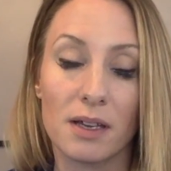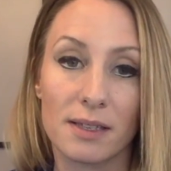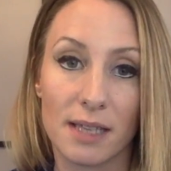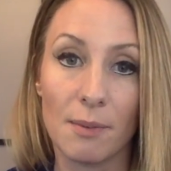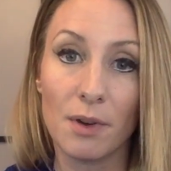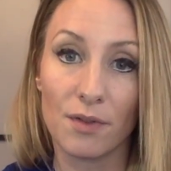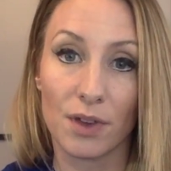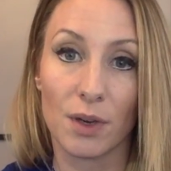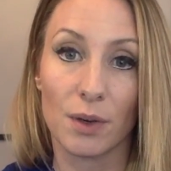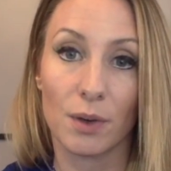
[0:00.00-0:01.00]
Some of
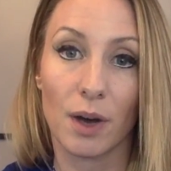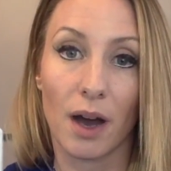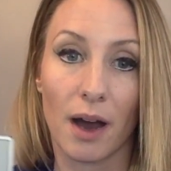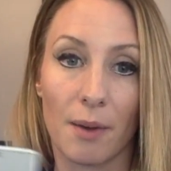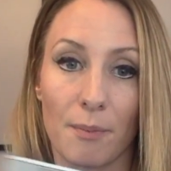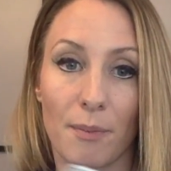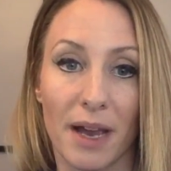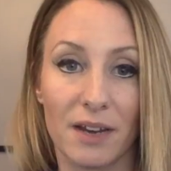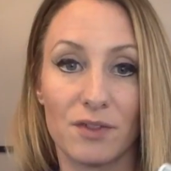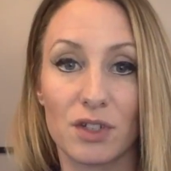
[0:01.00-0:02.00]
you um,
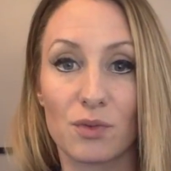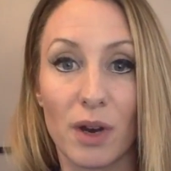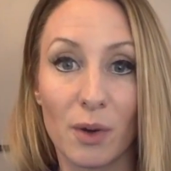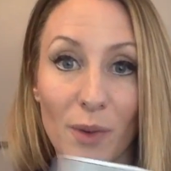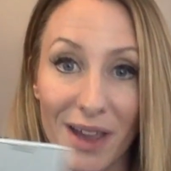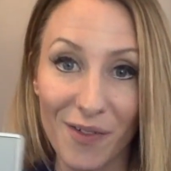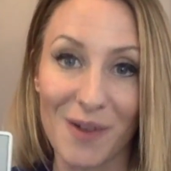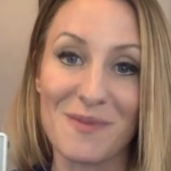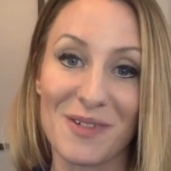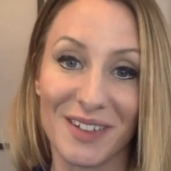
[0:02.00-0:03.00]
might have just run away
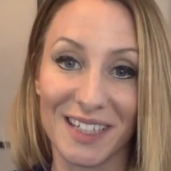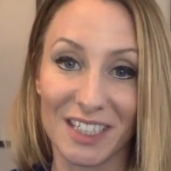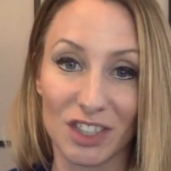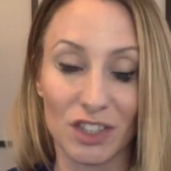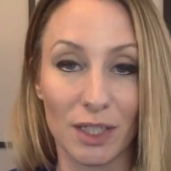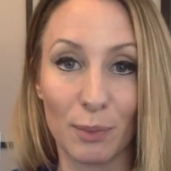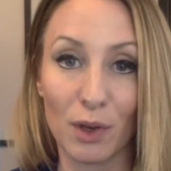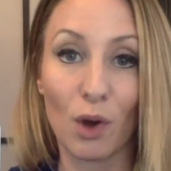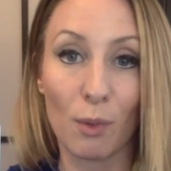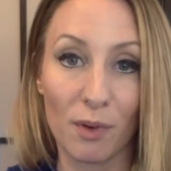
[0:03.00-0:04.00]
from a relationship
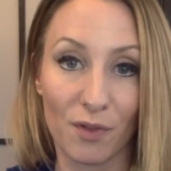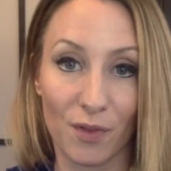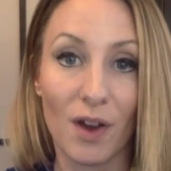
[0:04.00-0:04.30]
in hope of